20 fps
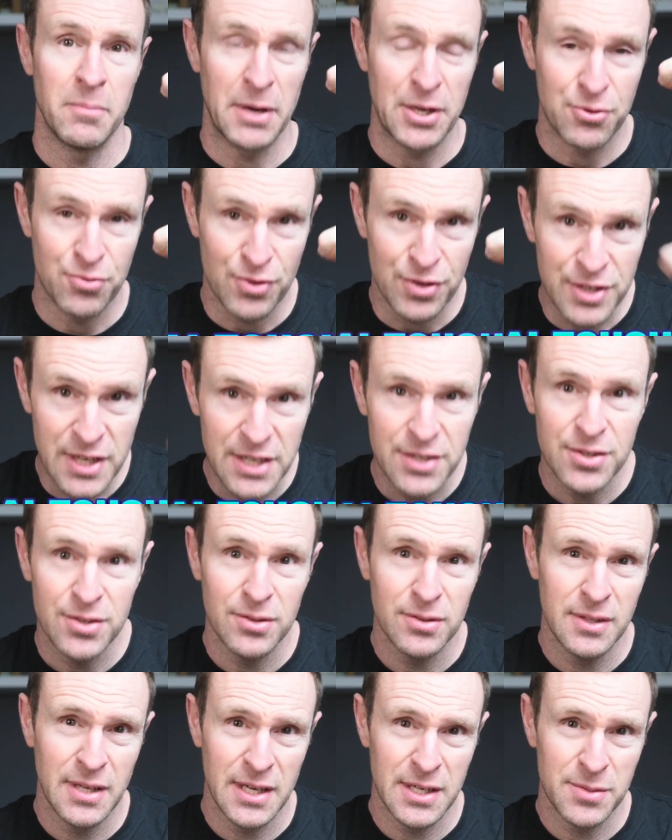my
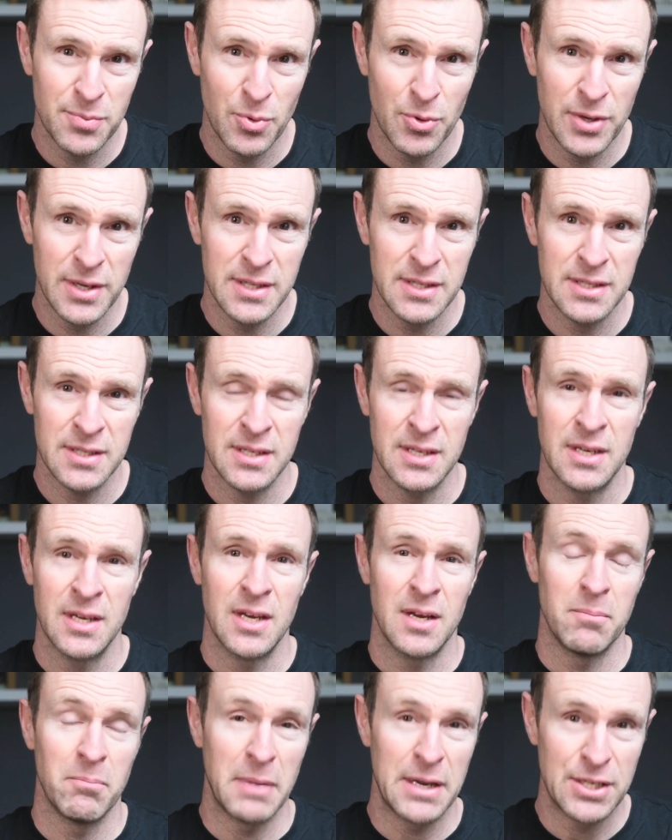traditional touch points,
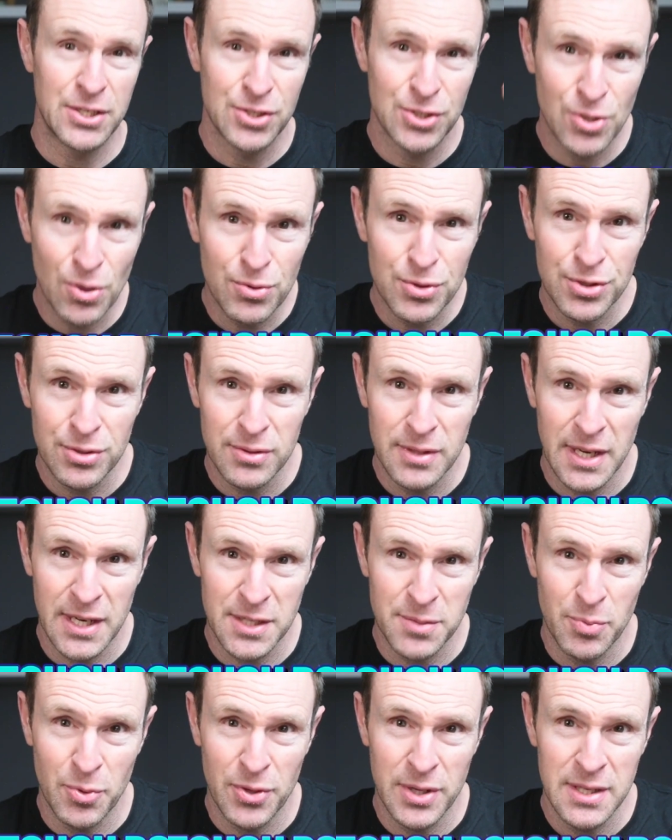my social
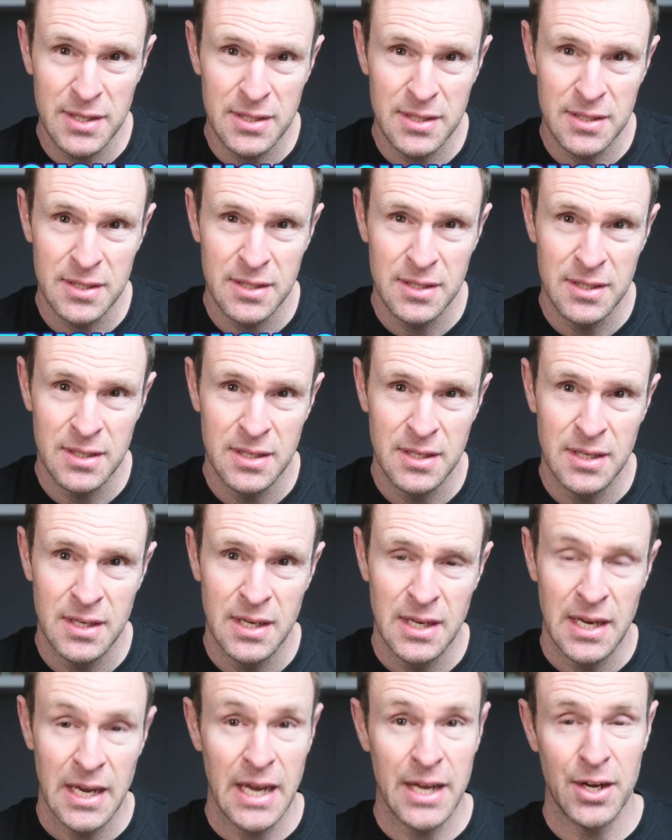touch points,
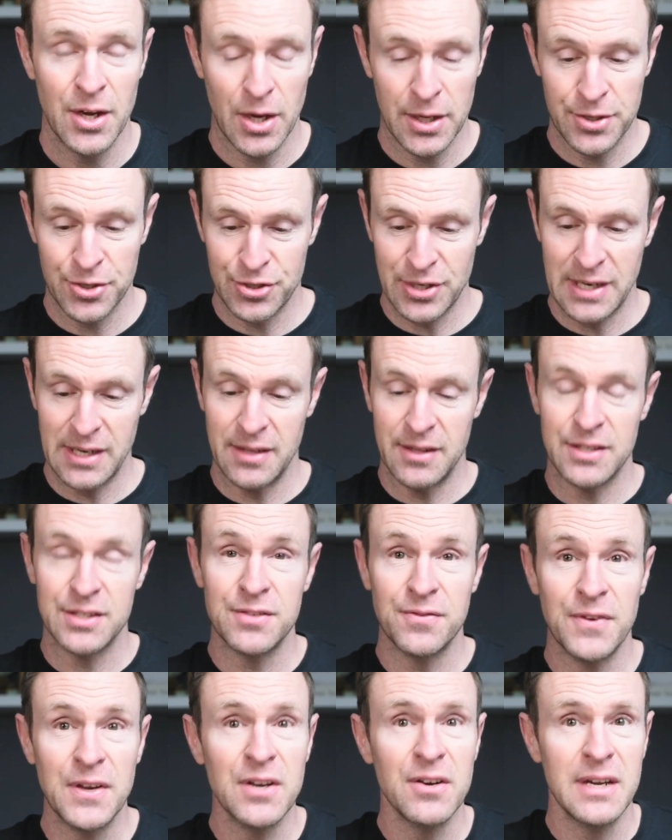and now understanding that
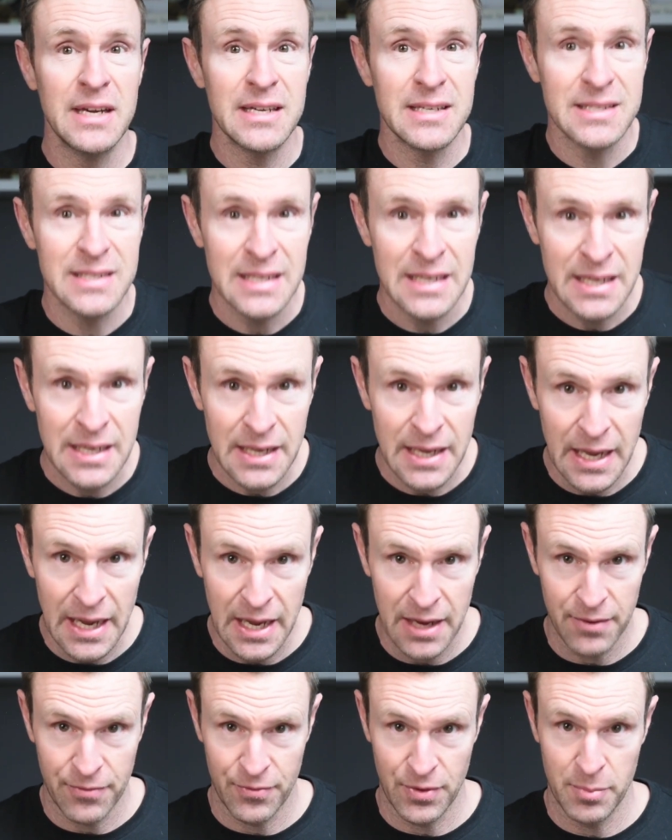sphere is
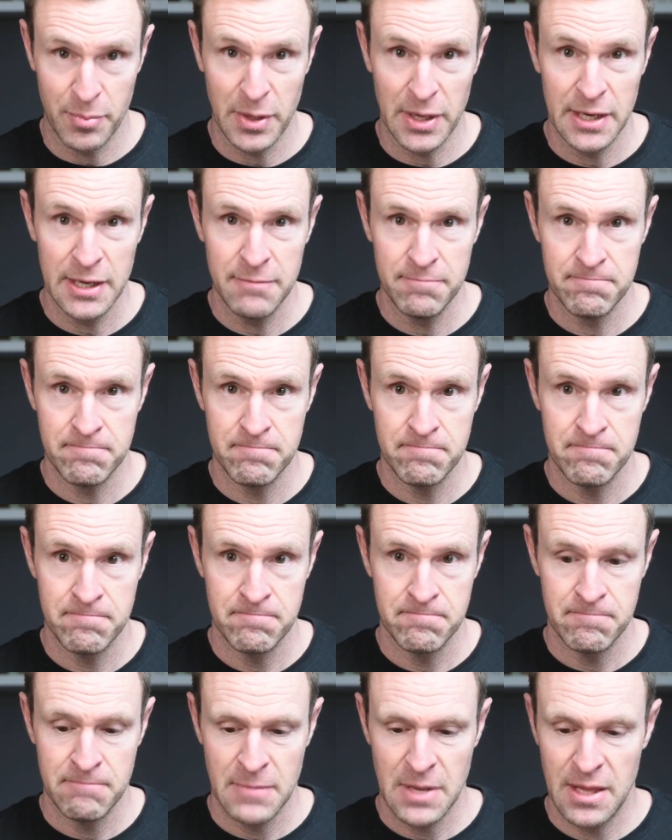everybody.
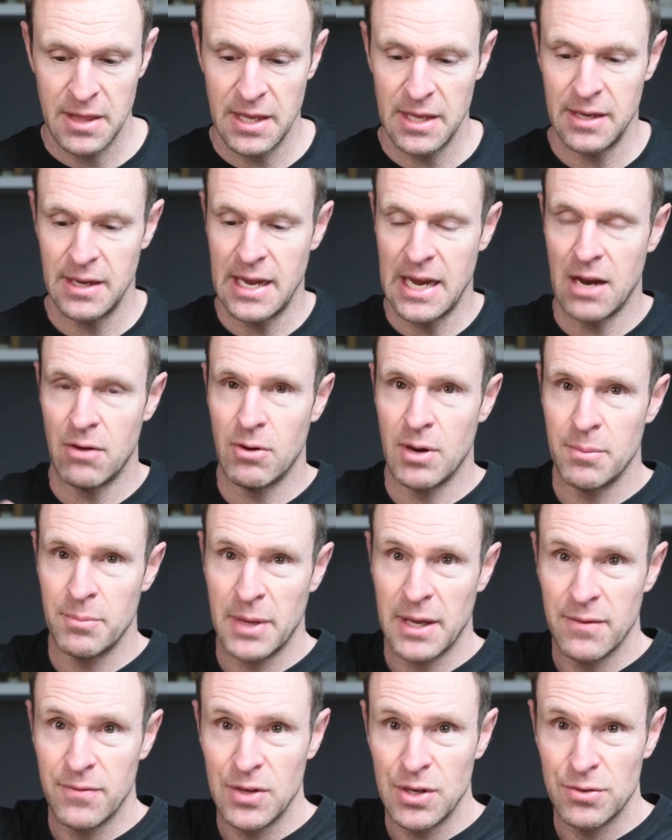And that now
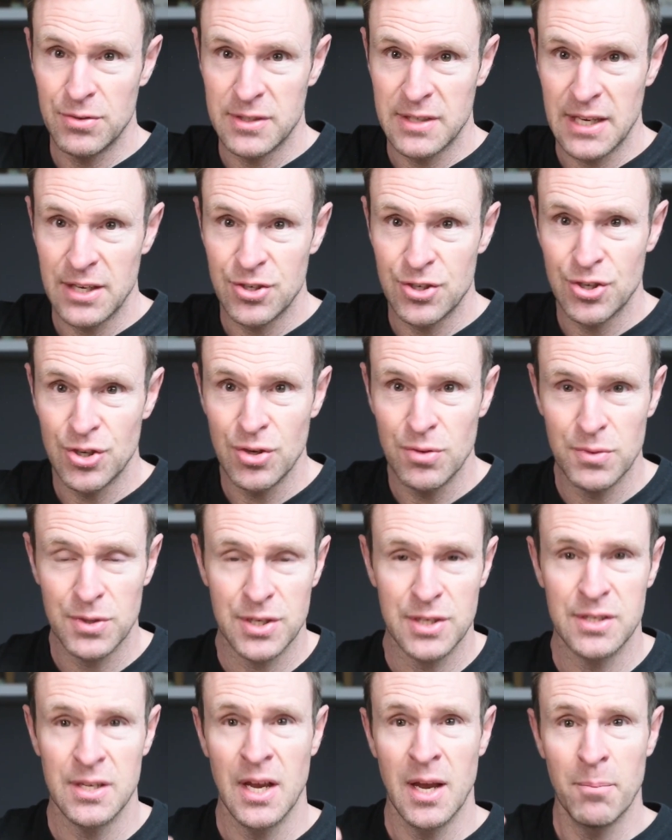I'm giving you stage 2,
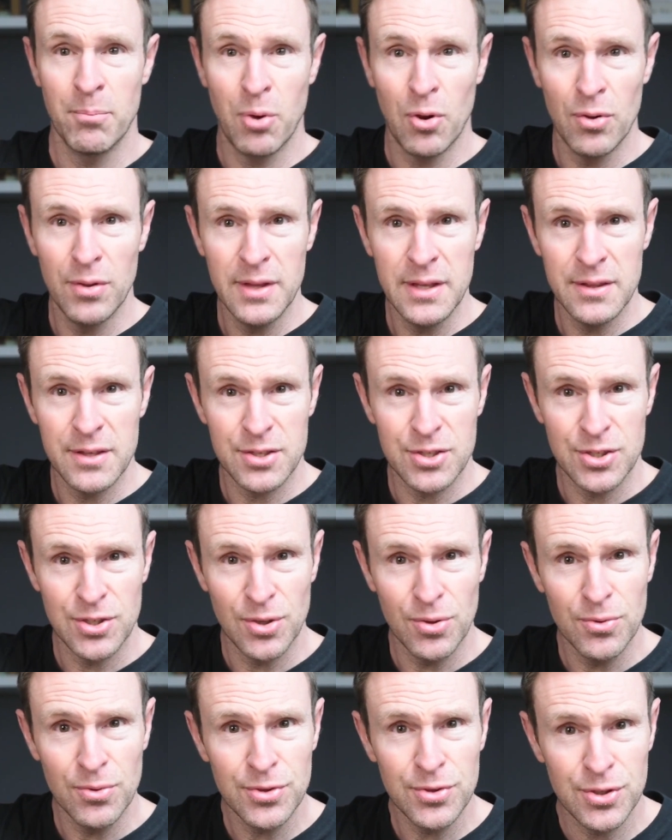which is pulling the
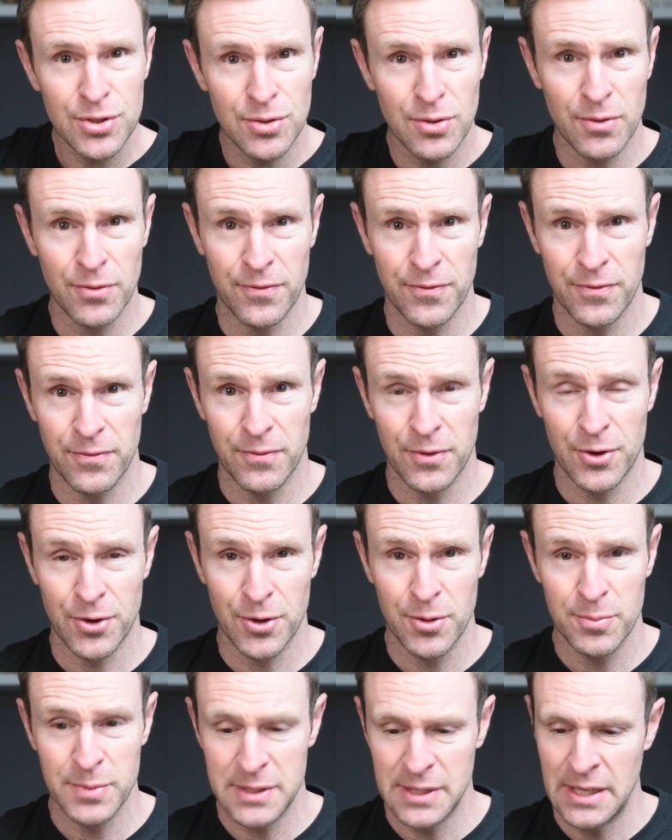social
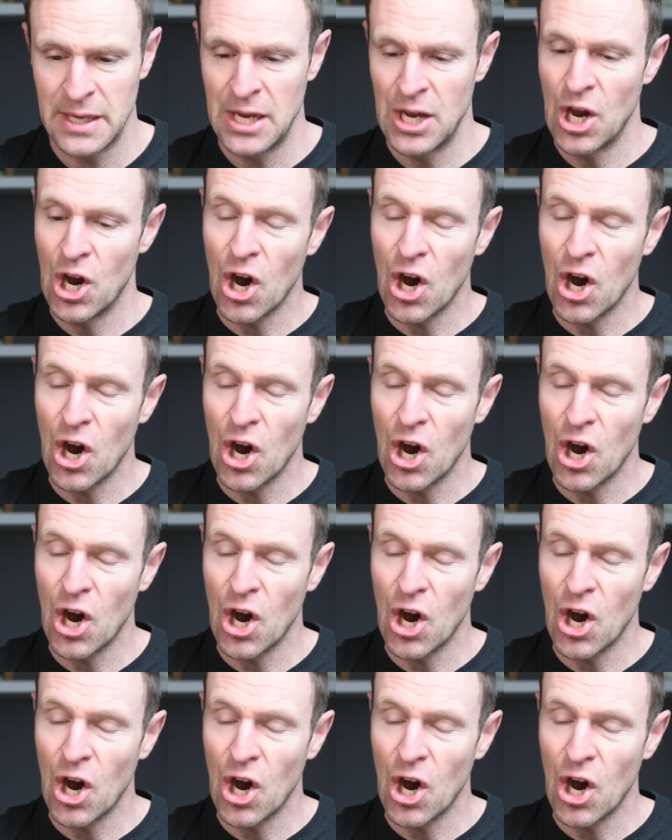groups